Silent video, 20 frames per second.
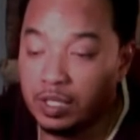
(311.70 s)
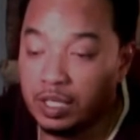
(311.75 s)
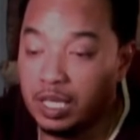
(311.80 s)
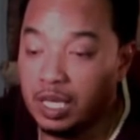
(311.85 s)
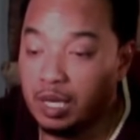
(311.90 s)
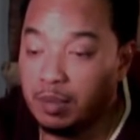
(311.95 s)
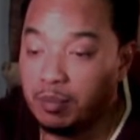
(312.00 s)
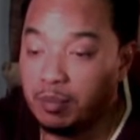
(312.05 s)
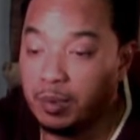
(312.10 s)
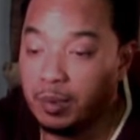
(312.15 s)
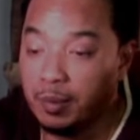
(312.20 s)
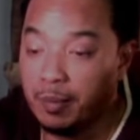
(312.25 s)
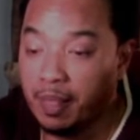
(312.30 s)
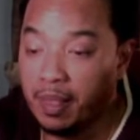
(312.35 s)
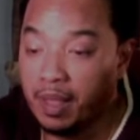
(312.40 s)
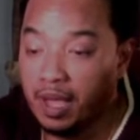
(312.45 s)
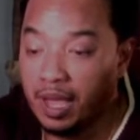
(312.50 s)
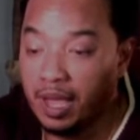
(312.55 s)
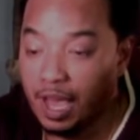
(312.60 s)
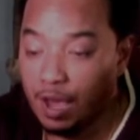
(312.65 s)
it up.
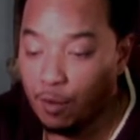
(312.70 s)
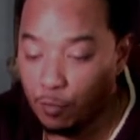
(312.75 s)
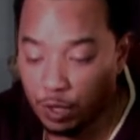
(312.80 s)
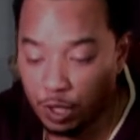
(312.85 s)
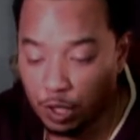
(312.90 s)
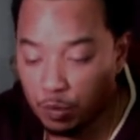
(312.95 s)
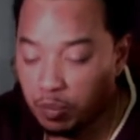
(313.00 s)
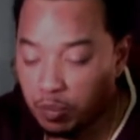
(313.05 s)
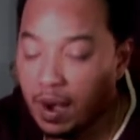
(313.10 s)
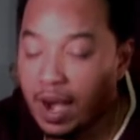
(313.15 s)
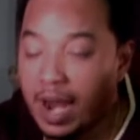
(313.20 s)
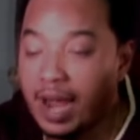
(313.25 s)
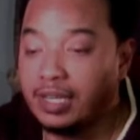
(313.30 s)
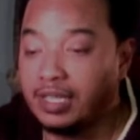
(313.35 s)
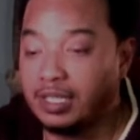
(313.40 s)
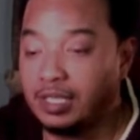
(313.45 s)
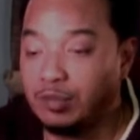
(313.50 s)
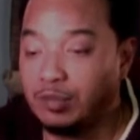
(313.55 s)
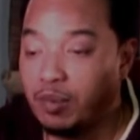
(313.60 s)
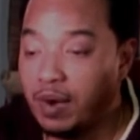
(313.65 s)
And when you
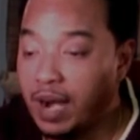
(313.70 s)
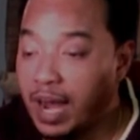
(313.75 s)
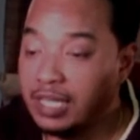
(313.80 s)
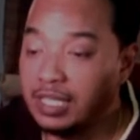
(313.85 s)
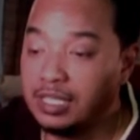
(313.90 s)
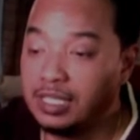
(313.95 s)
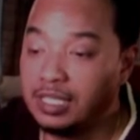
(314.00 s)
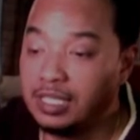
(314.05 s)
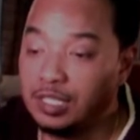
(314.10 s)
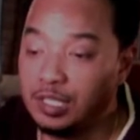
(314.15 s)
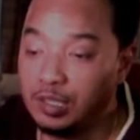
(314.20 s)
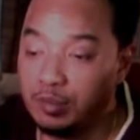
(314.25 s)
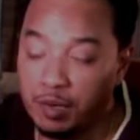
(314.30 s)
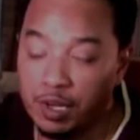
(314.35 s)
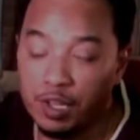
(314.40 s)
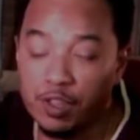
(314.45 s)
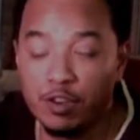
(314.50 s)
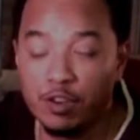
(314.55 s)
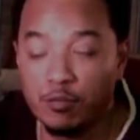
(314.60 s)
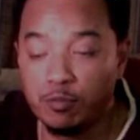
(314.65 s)
practice is the
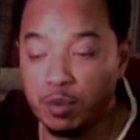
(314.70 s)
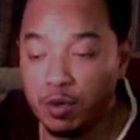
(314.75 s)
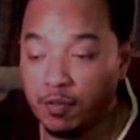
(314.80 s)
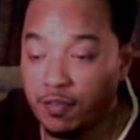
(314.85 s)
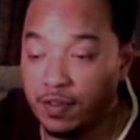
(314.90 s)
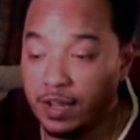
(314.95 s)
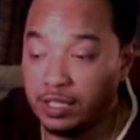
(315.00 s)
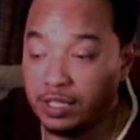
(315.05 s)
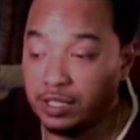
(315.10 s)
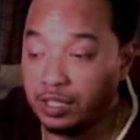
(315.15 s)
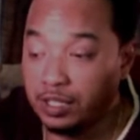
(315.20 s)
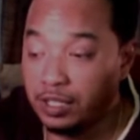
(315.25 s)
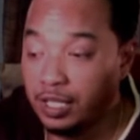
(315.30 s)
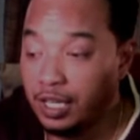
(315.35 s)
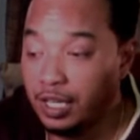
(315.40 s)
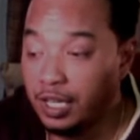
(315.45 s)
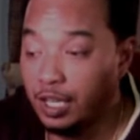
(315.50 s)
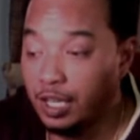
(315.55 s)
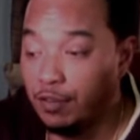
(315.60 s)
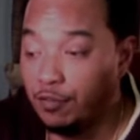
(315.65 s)
mother of perfection.
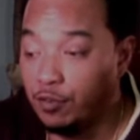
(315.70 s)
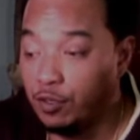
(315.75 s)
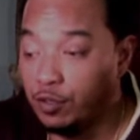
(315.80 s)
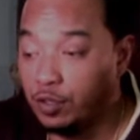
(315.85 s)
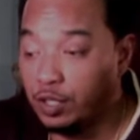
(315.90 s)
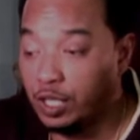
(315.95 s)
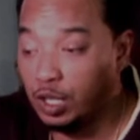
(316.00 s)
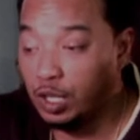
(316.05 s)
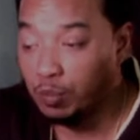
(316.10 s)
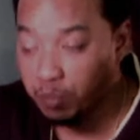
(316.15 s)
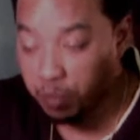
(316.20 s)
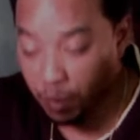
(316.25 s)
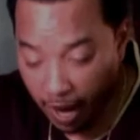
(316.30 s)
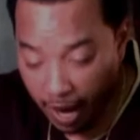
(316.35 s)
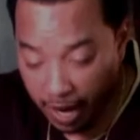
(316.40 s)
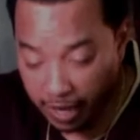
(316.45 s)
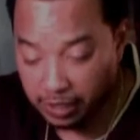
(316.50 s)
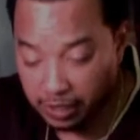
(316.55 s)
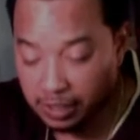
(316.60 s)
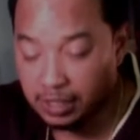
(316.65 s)
If you keep
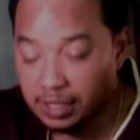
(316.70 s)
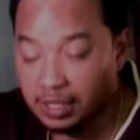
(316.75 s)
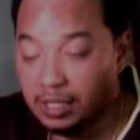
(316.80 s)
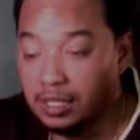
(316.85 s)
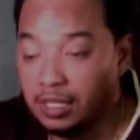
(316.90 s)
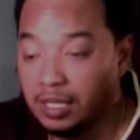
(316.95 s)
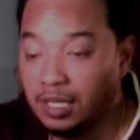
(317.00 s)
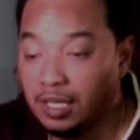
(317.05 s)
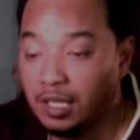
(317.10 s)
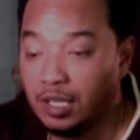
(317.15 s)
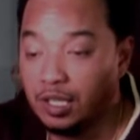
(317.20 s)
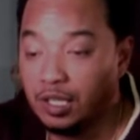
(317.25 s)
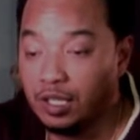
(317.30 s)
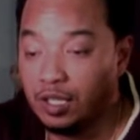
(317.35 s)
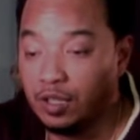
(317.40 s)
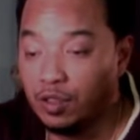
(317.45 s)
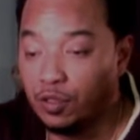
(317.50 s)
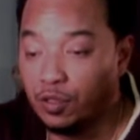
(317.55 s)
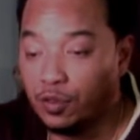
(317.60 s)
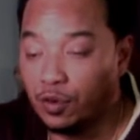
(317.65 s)
practicing,
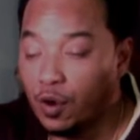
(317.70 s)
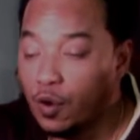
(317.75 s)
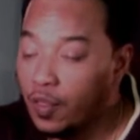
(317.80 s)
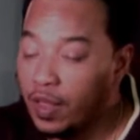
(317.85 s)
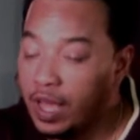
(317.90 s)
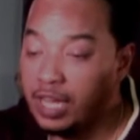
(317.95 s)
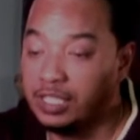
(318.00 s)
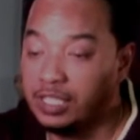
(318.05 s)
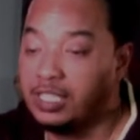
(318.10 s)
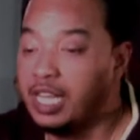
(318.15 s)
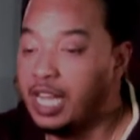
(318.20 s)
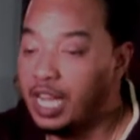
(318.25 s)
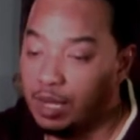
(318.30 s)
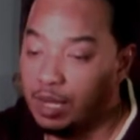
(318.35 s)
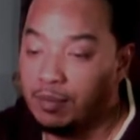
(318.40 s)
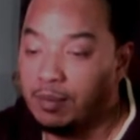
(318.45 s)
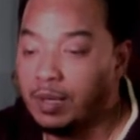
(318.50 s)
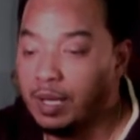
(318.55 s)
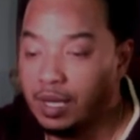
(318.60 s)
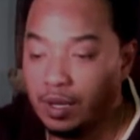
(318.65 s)
throw that
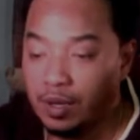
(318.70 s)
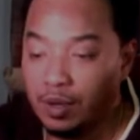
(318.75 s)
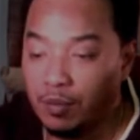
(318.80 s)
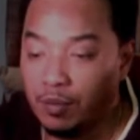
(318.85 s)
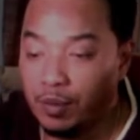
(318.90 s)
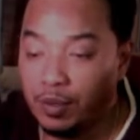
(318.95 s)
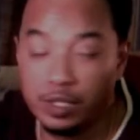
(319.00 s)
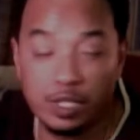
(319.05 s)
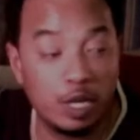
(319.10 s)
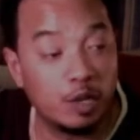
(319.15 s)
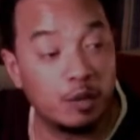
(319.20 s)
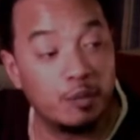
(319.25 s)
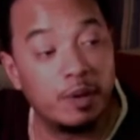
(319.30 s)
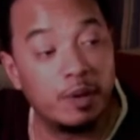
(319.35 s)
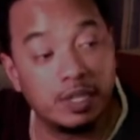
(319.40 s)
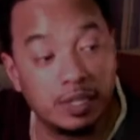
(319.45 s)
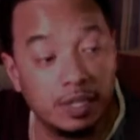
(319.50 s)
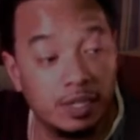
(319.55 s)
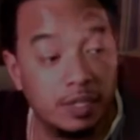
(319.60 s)
jab. We were talking about the